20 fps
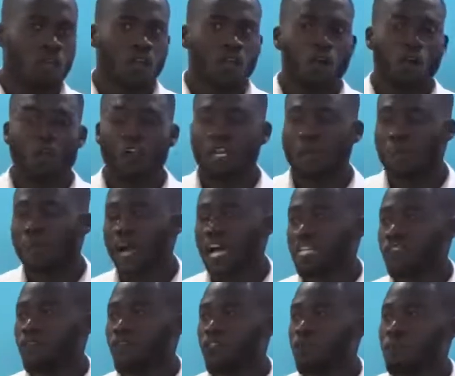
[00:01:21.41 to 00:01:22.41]
Over the
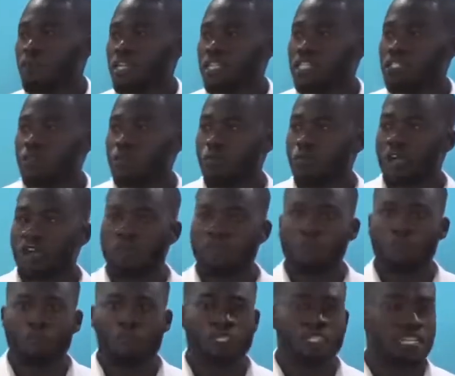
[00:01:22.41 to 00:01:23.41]
past few months, we
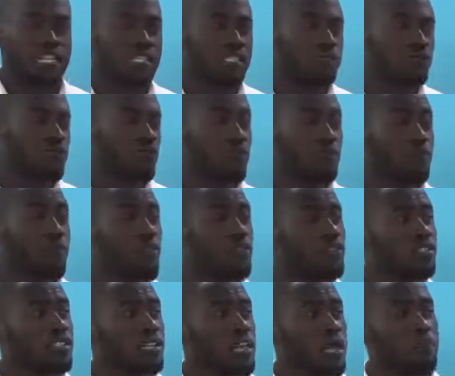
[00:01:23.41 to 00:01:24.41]
have present, we've
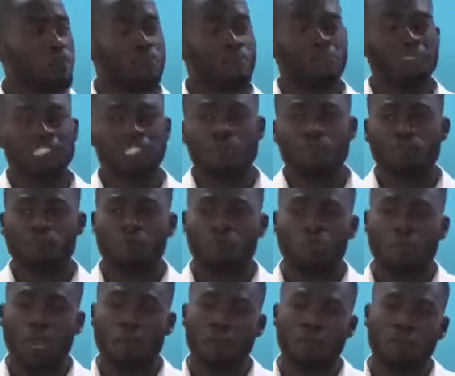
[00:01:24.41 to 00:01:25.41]
built a
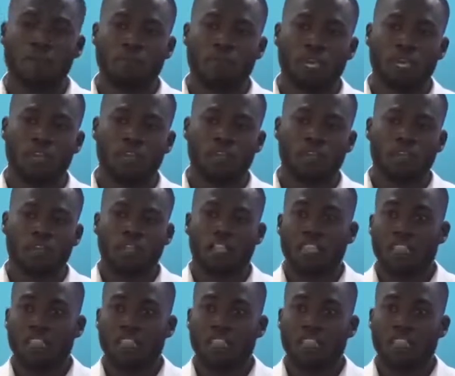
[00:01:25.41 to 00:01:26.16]
simple MVP